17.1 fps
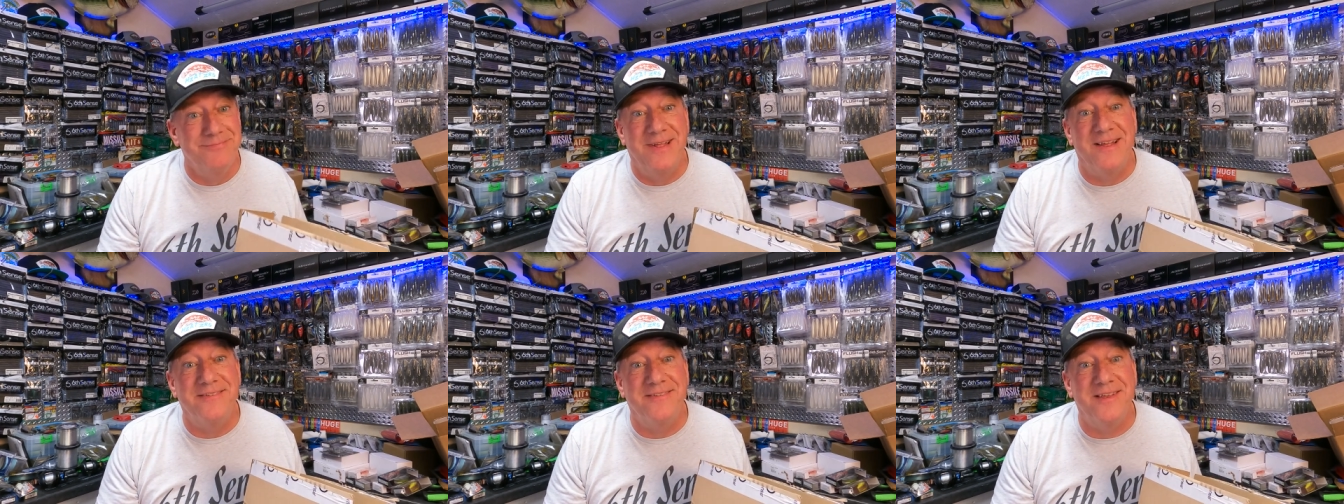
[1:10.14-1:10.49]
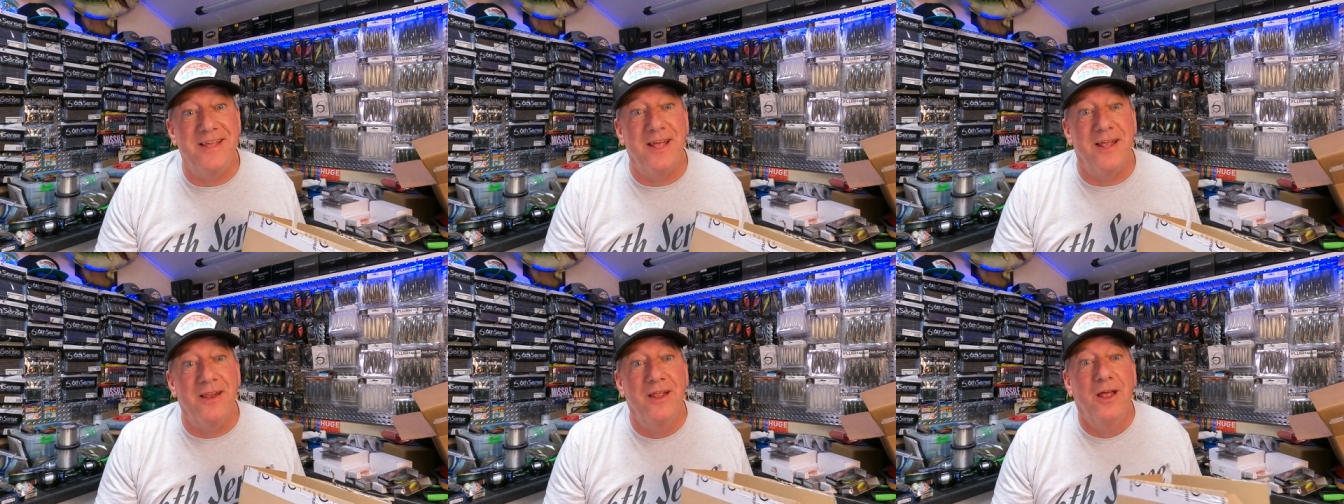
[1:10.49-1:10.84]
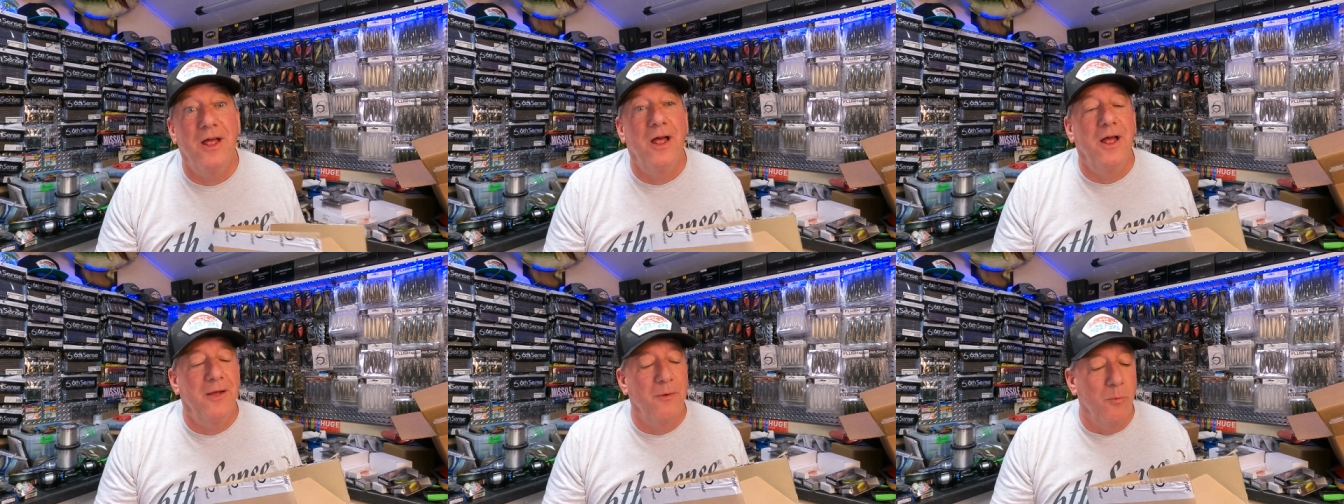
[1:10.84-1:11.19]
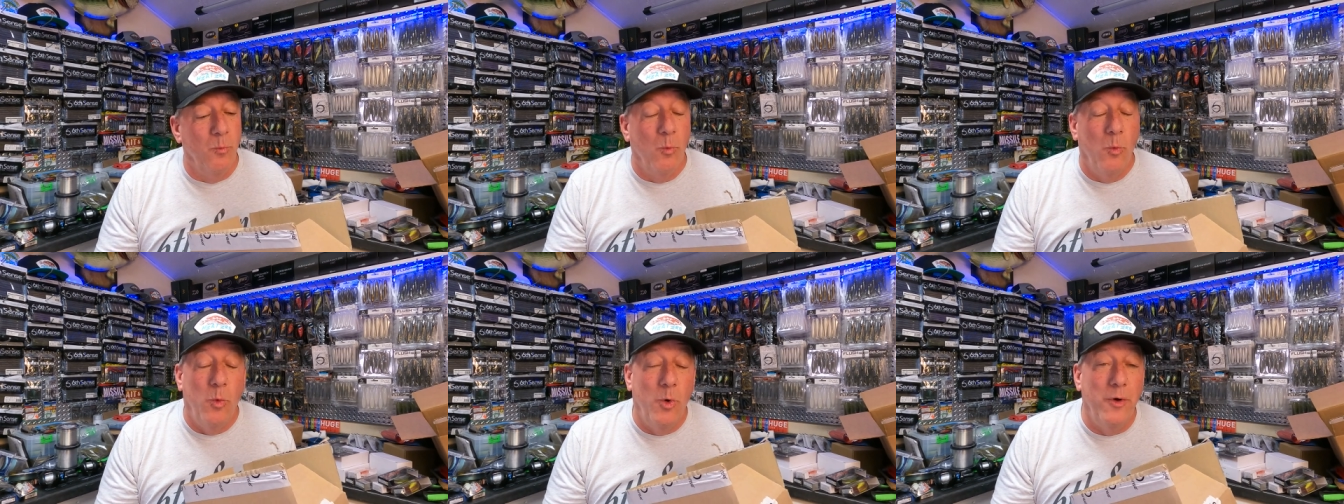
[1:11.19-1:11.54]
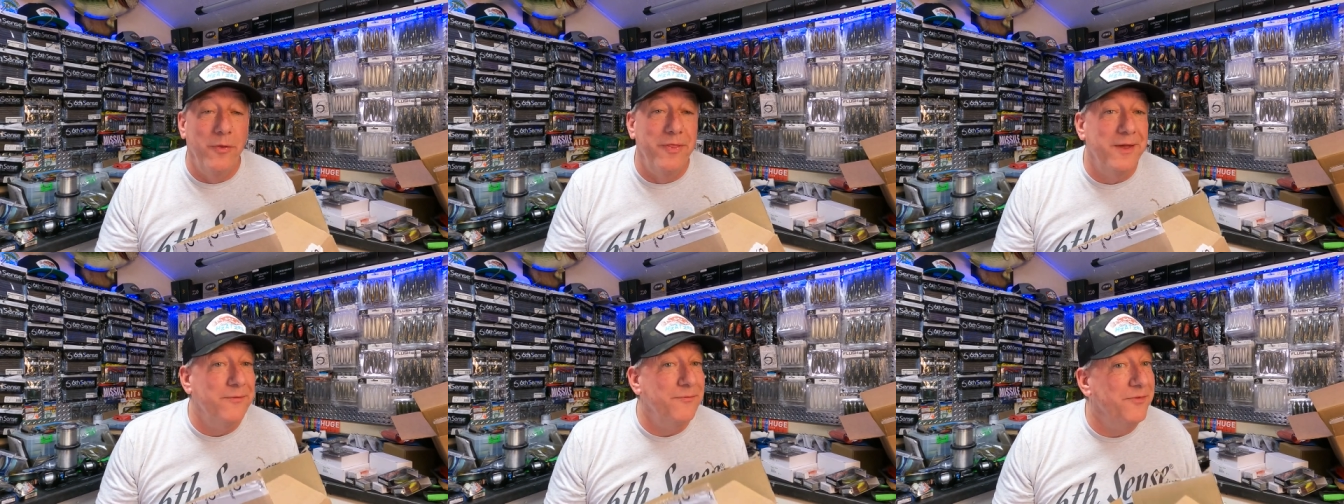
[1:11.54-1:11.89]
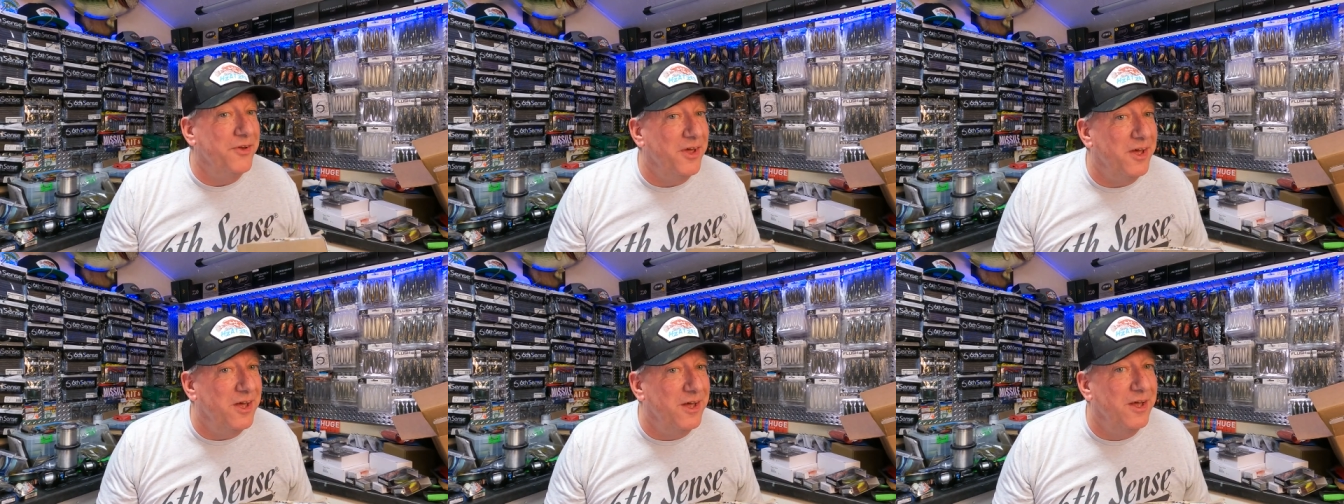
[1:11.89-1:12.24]
that's it. And what they've
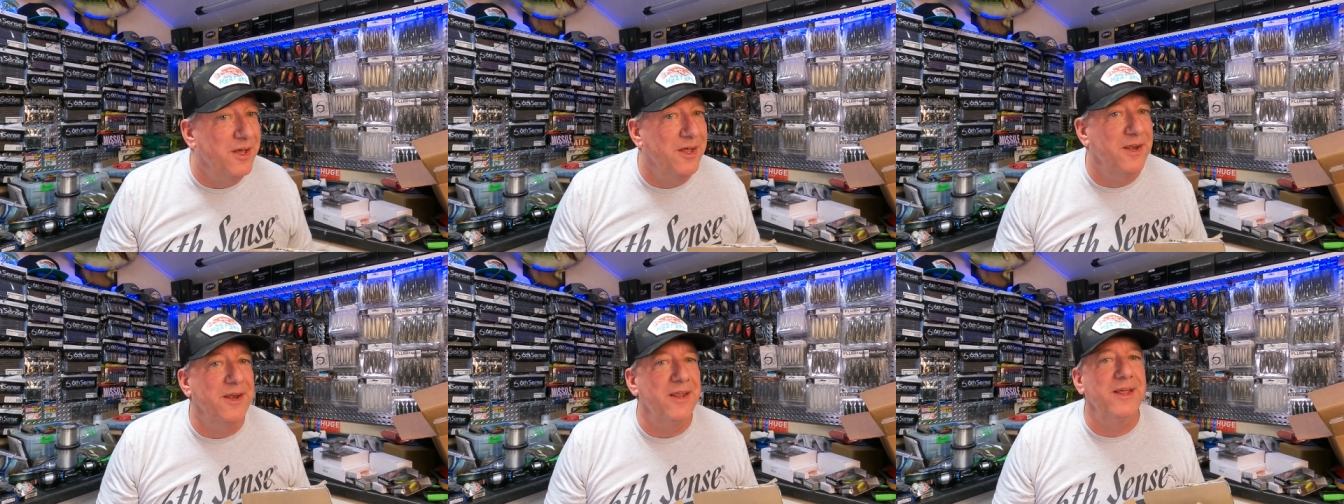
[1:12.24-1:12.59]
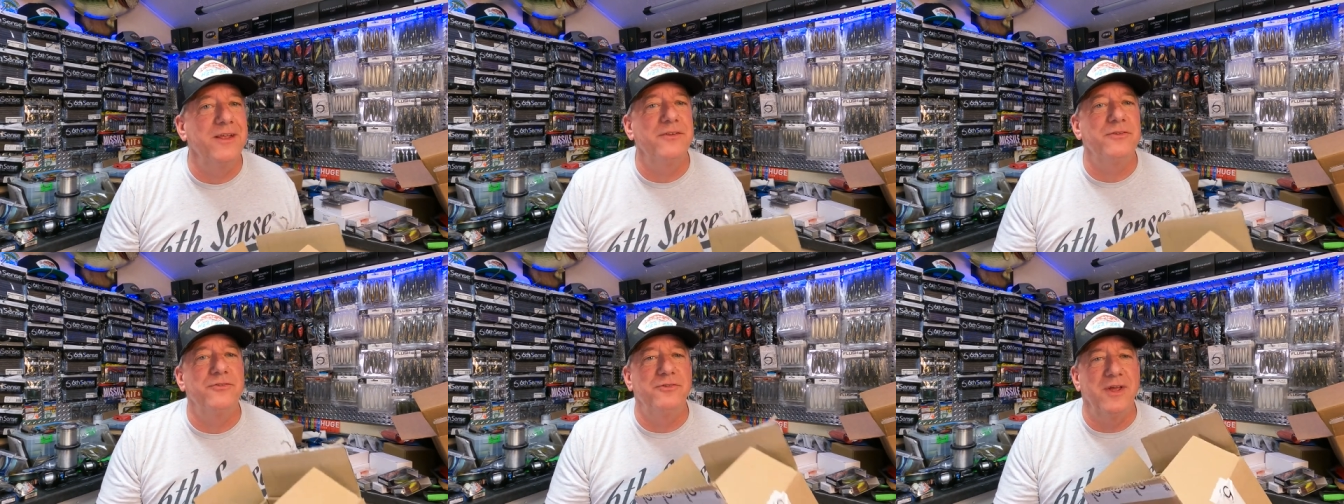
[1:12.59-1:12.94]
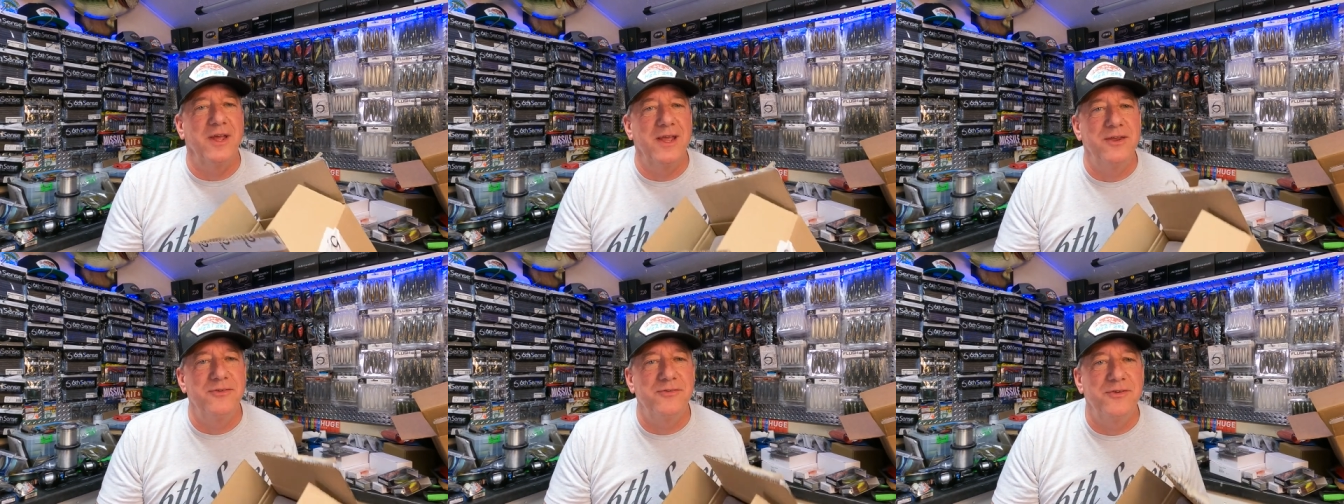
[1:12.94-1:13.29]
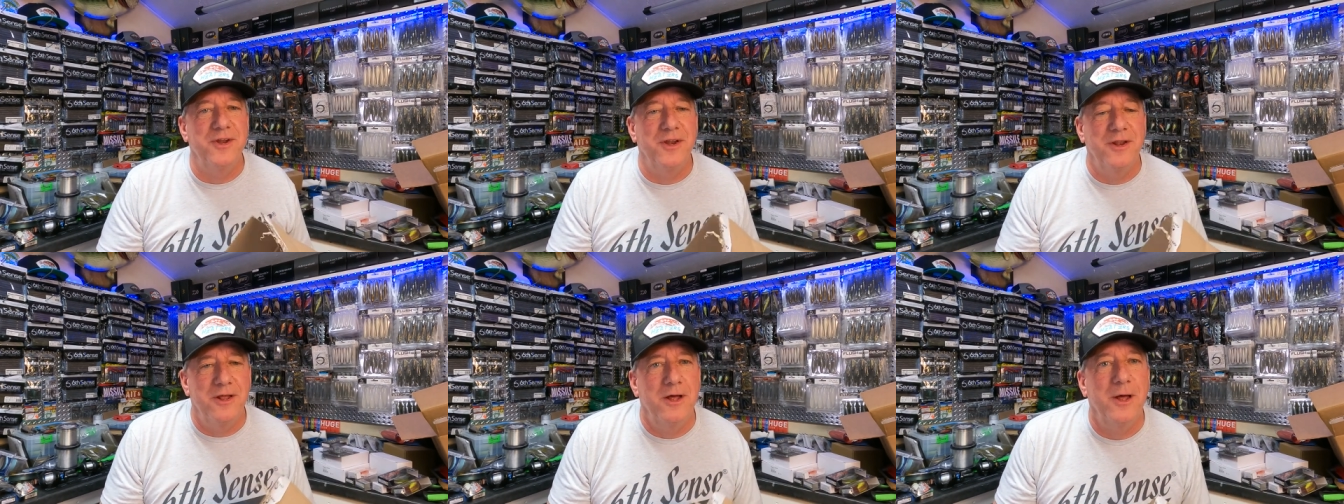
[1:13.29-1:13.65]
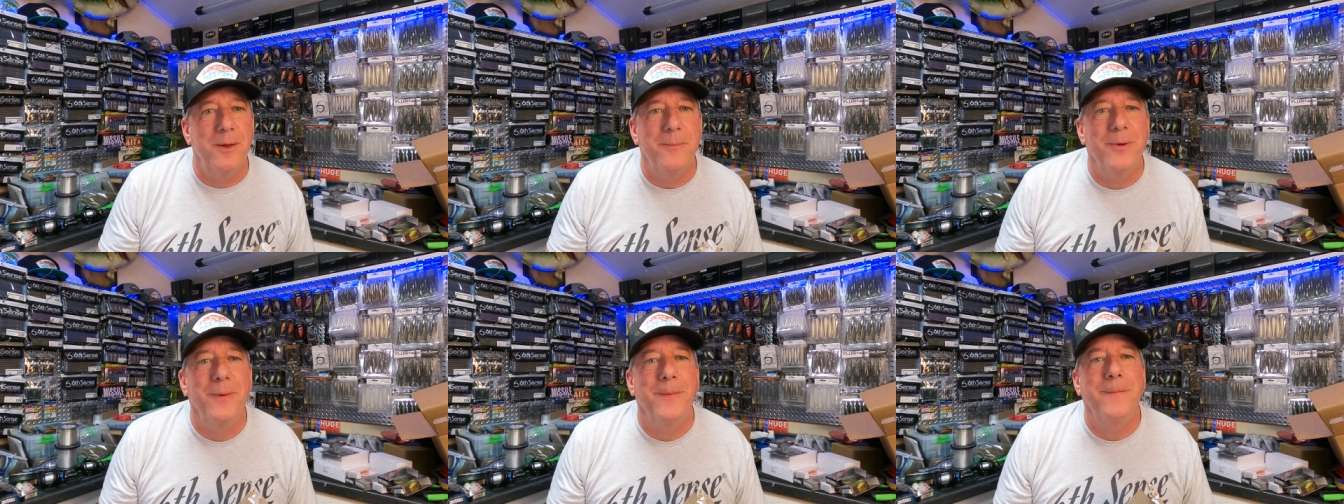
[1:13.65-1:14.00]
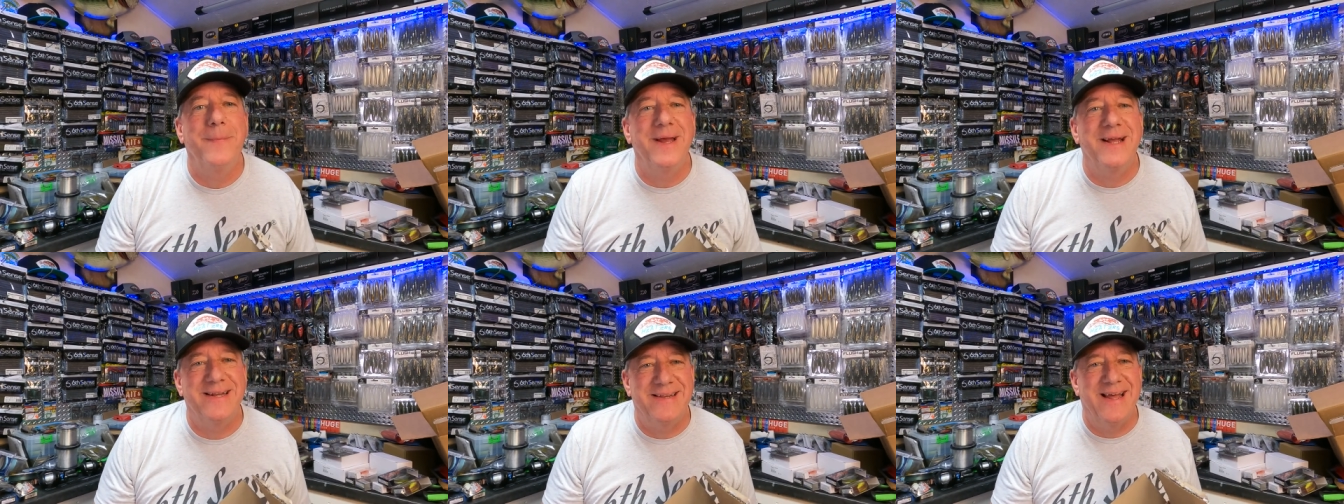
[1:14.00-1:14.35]
done is changed it up
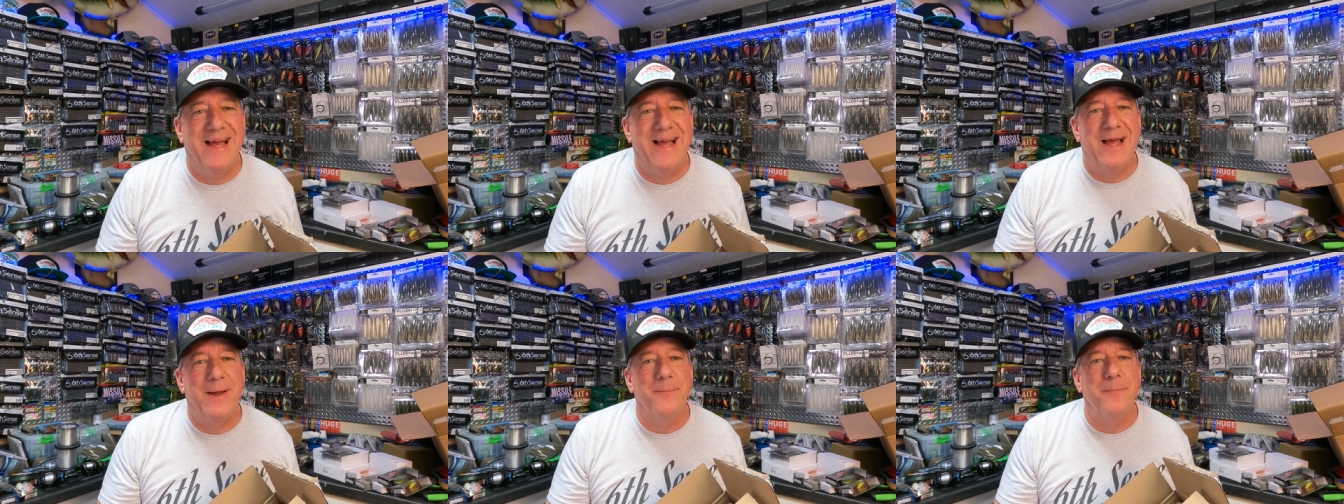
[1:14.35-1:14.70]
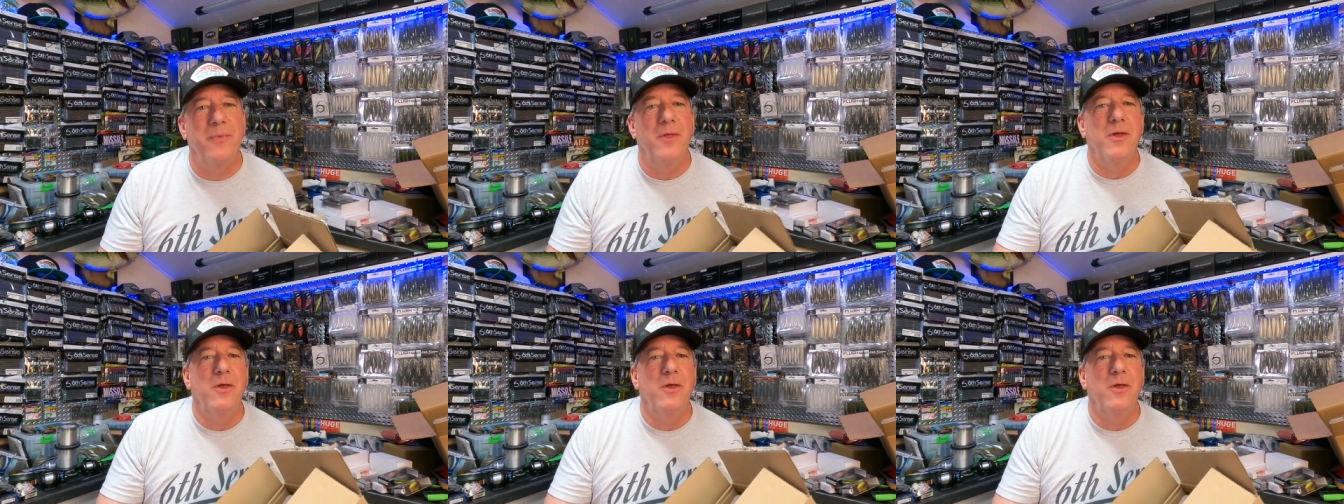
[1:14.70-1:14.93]
big time.